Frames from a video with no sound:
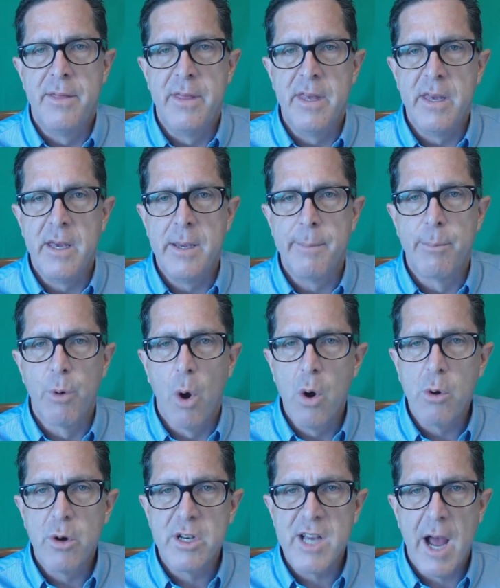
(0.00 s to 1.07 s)
The
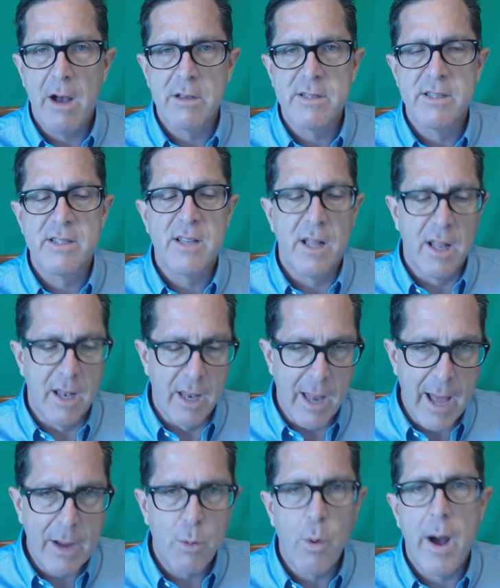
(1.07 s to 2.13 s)
brokerage houses
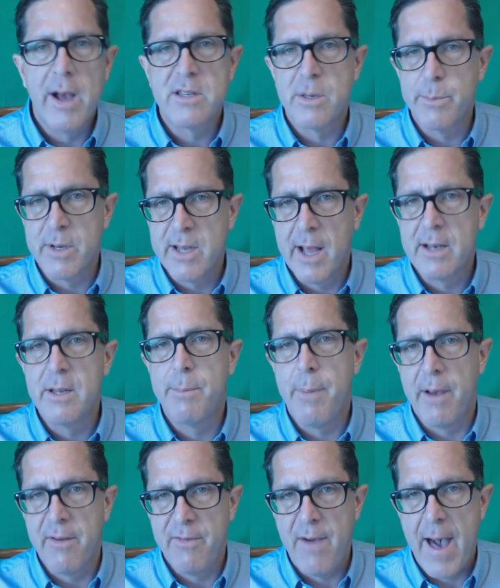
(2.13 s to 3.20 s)
likewise are protected
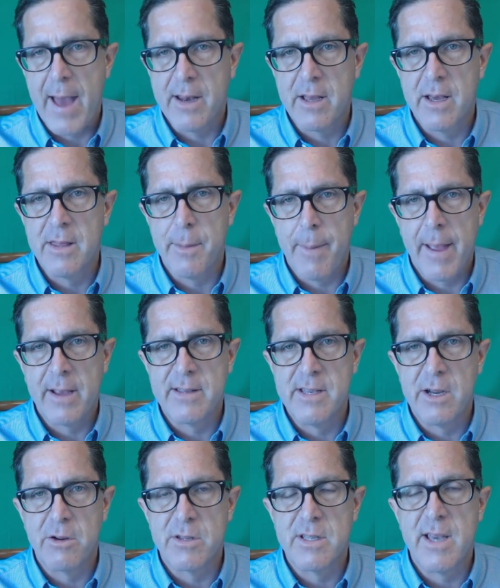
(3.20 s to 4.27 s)
by FATCA and the Bank
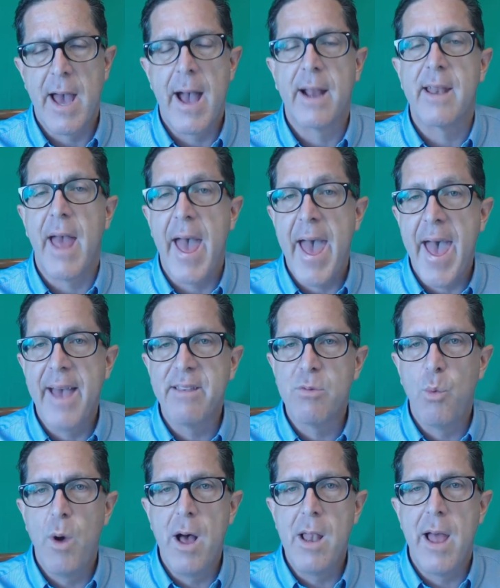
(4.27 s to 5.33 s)
Secrecy Act,
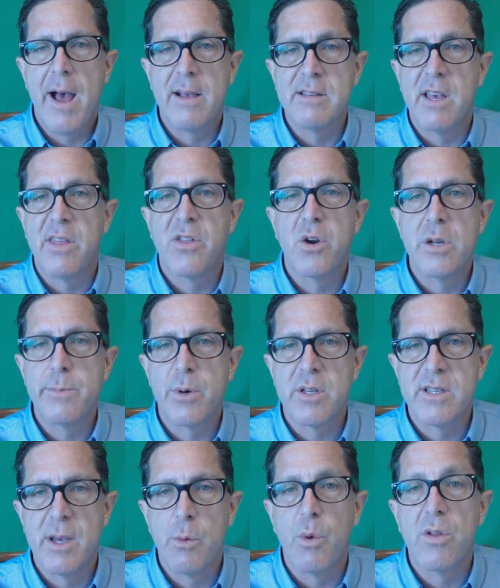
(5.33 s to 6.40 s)
as well as a
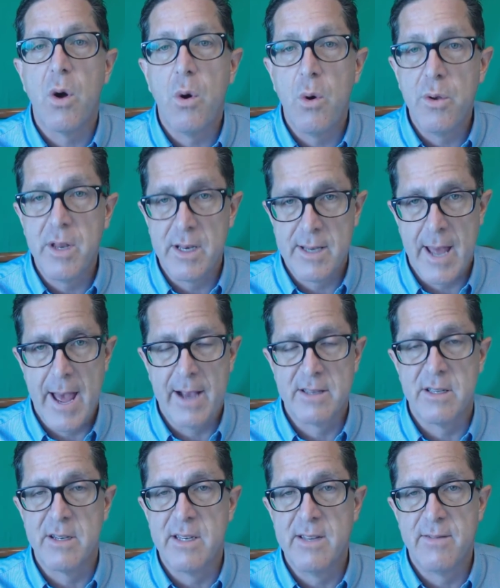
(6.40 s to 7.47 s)
30% withholding
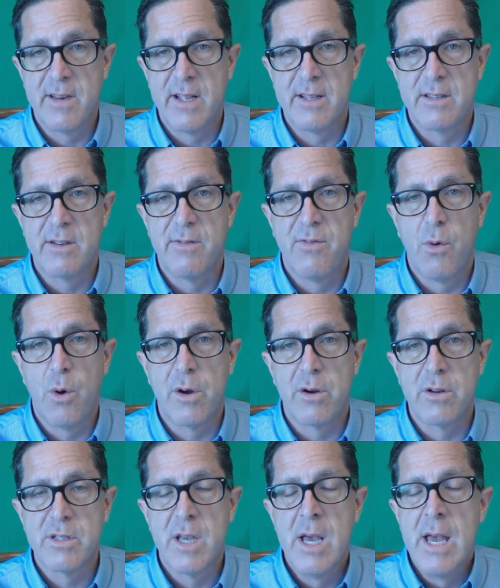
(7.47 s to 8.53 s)
tax on dividends to
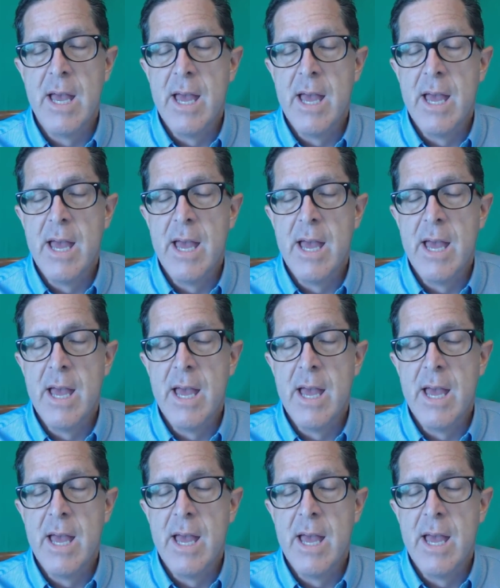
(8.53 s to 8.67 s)
foreigners.